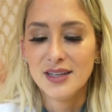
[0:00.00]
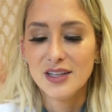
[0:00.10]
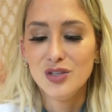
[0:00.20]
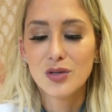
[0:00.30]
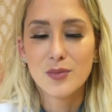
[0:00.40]

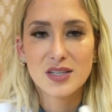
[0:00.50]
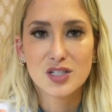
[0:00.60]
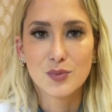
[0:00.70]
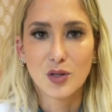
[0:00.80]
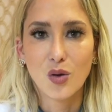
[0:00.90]
you can
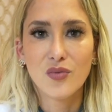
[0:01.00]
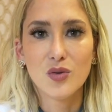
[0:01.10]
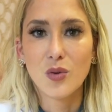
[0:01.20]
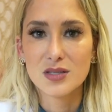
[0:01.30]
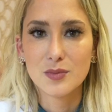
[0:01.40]
message below if
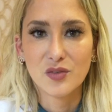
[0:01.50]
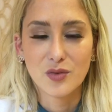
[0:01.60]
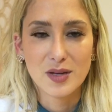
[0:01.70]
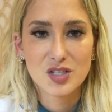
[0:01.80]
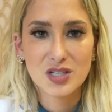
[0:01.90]
you want some
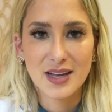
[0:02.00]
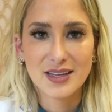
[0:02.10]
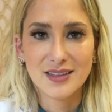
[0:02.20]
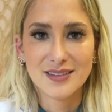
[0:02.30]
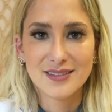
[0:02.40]
information. I
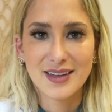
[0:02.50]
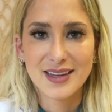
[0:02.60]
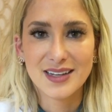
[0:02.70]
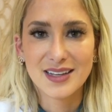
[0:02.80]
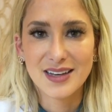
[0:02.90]

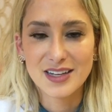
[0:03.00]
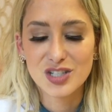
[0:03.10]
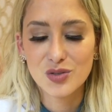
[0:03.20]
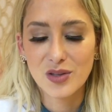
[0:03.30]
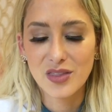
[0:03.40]
can connect
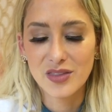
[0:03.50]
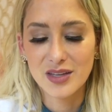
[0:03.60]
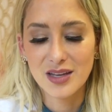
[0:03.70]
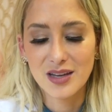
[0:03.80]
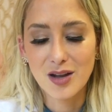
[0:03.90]
you with
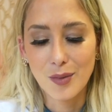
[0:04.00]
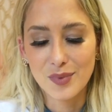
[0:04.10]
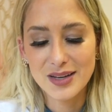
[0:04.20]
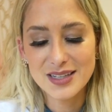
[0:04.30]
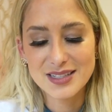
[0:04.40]
the
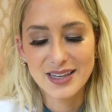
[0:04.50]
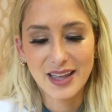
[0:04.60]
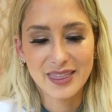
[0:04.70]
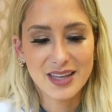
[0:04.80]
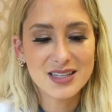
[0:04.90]
company to
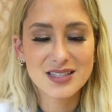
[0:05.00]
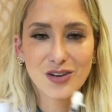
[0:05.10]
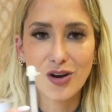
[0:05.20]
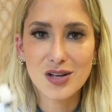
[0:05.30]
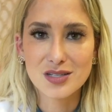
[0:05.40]
get these.
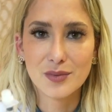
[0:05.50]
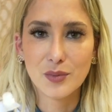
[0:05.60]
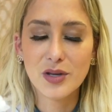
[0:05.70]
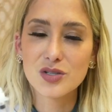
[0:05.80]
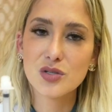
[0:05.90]
They're awesome.
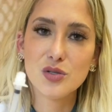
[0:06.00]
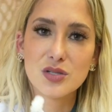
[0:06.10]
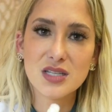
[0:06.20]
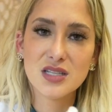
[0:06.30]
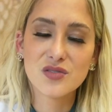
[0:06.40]
And we also use
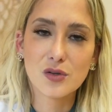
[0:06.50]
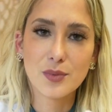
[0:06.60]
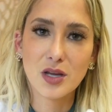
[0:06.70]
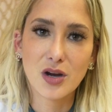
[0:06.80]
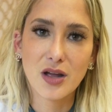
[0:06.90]
these for
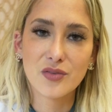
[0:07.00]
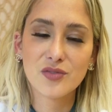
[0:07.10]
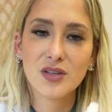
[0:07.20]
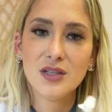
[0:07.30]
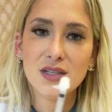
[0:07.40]

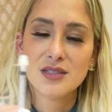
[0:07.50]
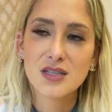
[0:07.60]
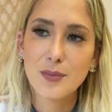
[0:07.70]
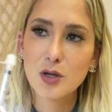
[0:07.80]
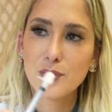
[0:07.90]
PRF,
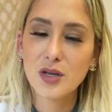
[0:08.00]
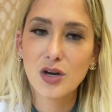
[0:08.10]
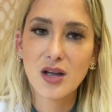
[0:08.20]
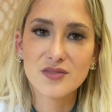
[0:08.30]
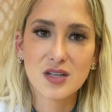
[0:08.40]
topical
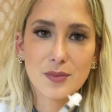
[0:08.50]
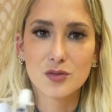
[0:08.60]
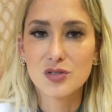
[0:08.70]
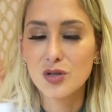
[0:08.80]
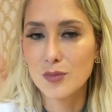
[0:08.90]
PRF,
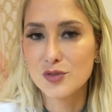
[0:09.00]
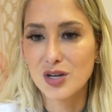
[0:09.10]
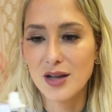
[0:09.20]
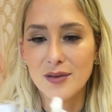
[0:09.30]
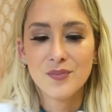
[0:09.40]
topical
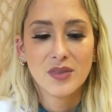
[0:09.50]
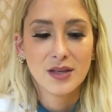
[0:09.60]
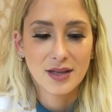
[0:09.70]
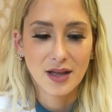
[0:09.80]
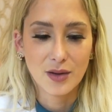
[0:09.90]

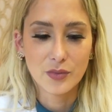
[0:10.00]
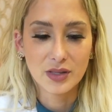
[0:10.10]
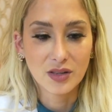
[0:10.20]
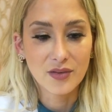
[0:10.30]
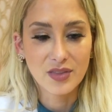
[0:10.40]
Sculptra. We
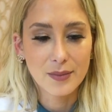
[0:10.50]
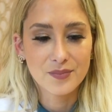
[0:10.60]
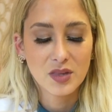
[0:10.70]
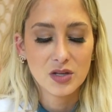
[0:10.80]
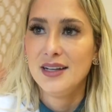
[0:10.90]
love them.